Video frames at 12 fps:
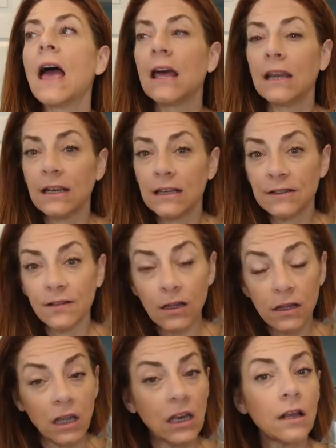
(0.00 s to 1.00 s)
and it is
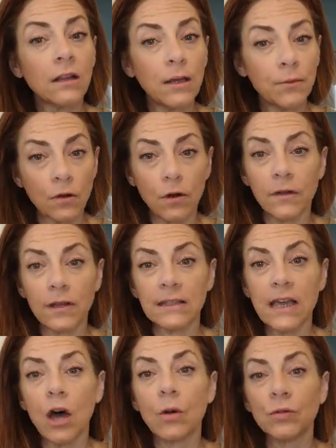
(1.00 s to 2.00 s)
clinically proven
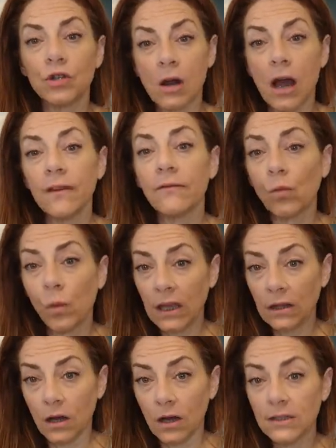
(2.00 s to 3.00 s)
to help drive
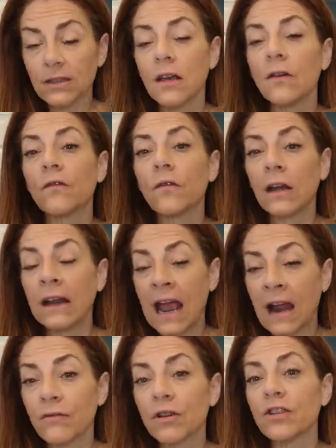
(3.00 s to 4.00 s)
weight loss for an
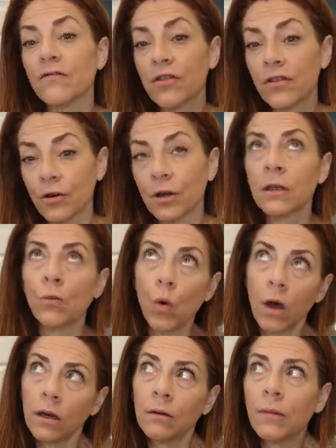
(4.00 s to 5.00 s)
average of
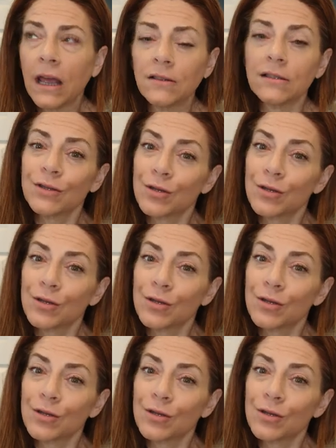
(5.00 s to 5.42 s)
31 pounds.